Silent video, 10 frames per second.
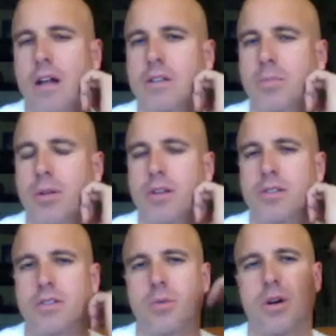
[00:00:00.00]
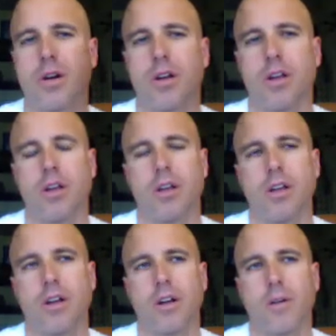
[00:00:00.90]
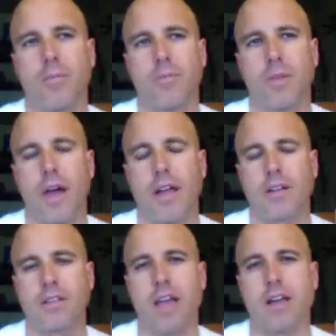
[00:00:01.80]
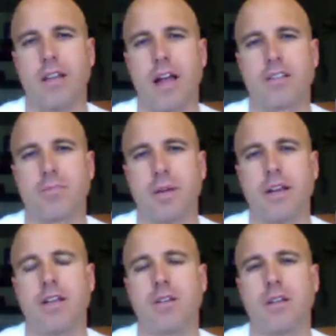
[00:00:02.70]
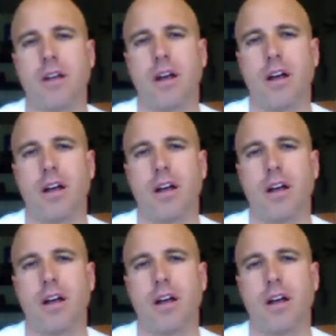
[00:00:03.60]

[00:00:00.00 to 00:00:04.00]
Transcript: lots of places where I could take a lot of speed into